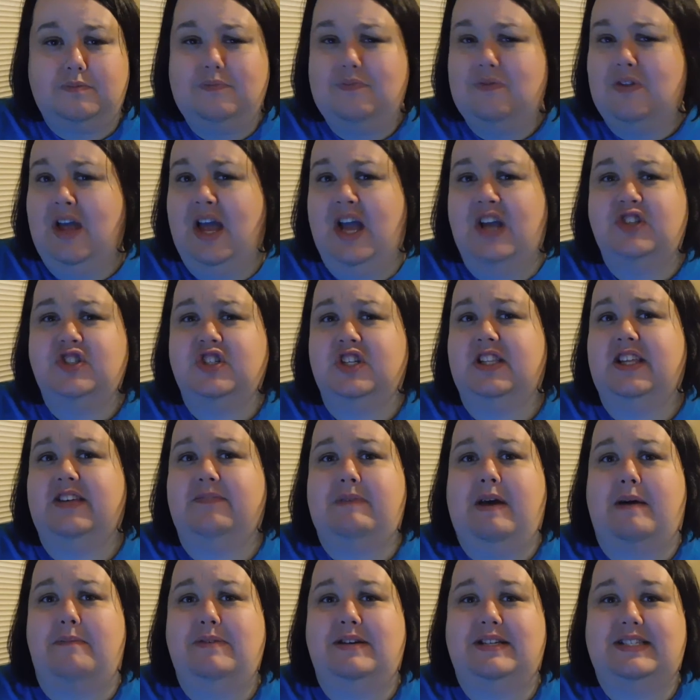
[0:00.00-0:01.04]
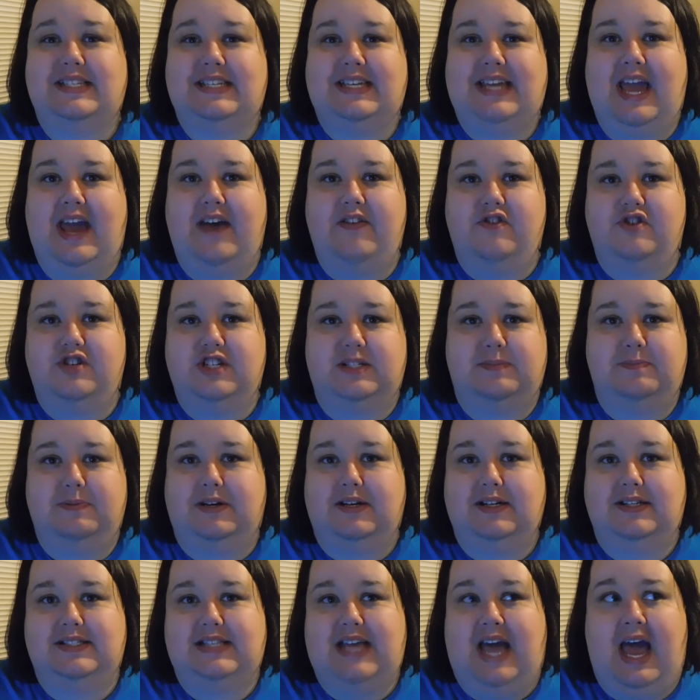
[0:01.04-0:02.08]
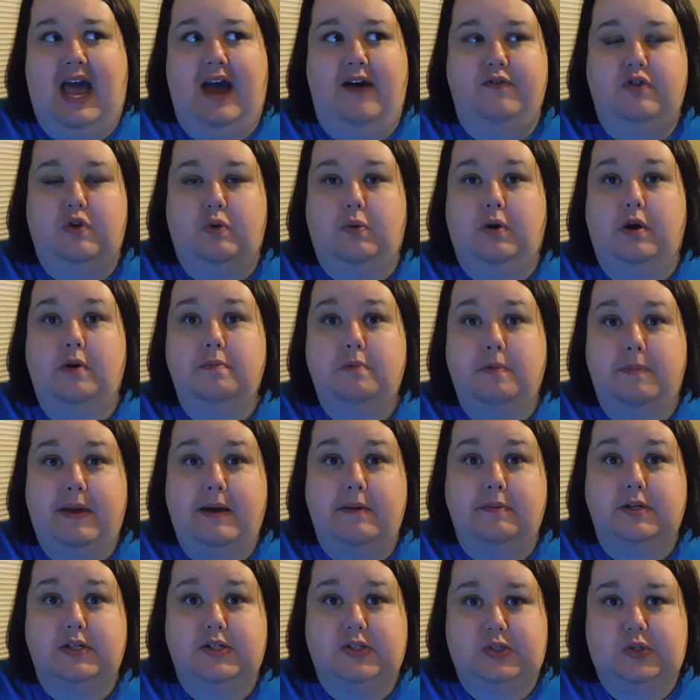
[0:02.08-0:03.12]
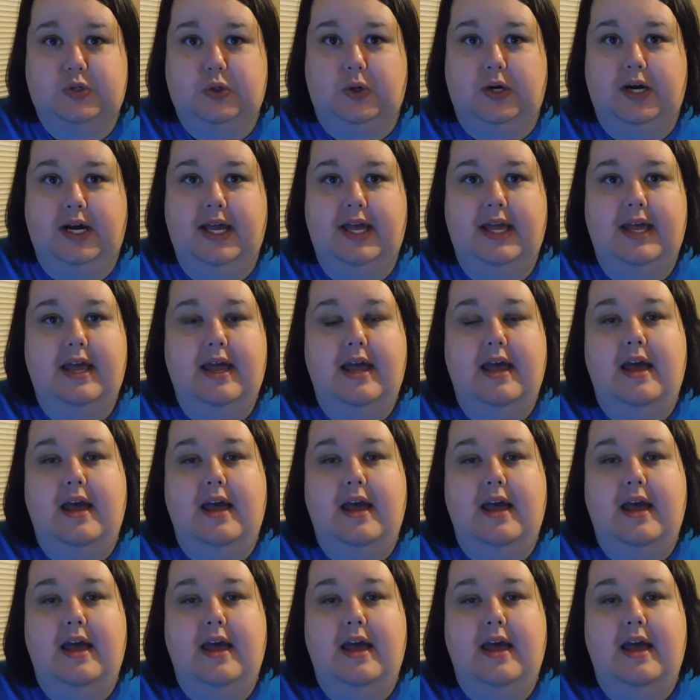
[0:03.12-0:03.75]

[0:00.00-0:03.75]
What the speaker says: I usually leave mine put together just because I have the room to be able to store it.